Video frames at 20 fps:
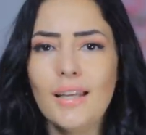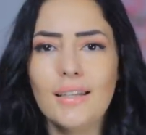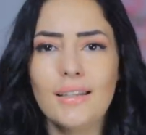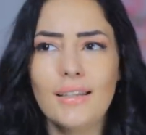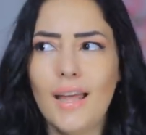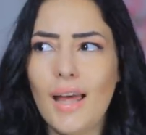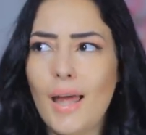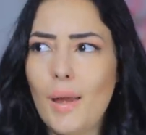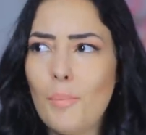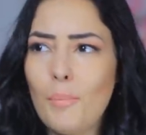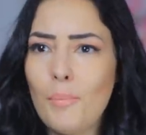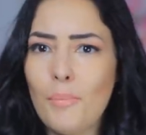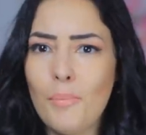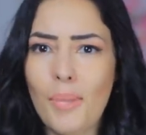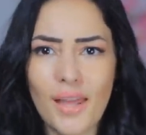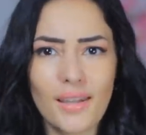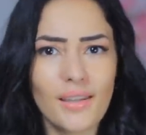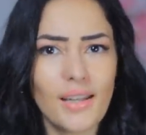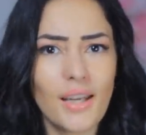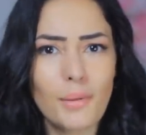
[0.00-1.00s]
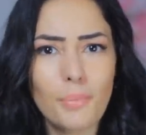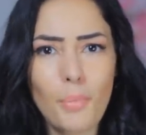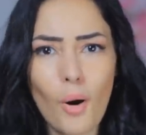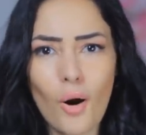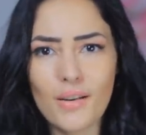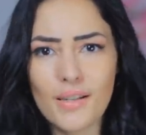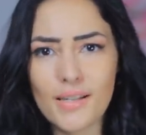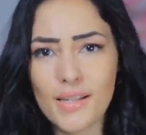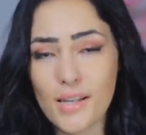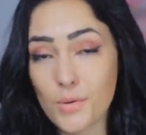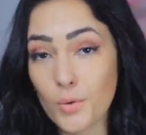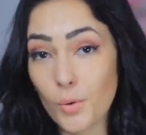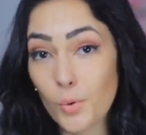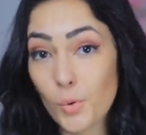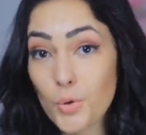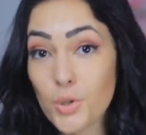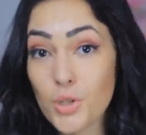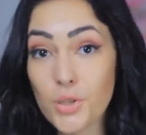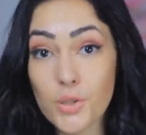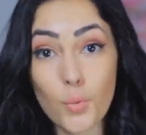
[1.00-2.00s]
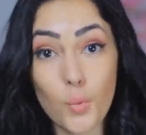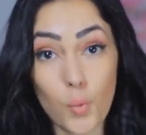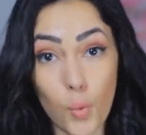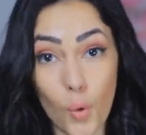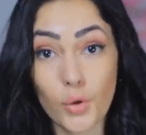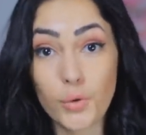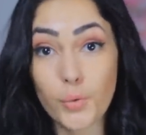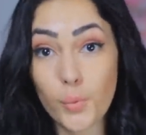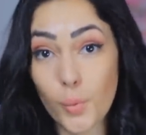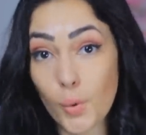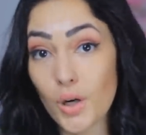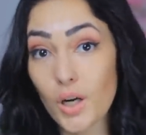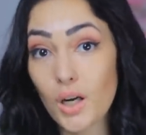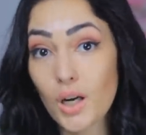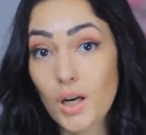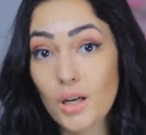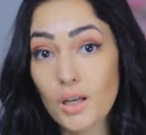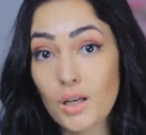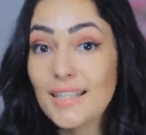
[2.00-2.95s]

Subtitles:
that band-aid policy solutions won't work?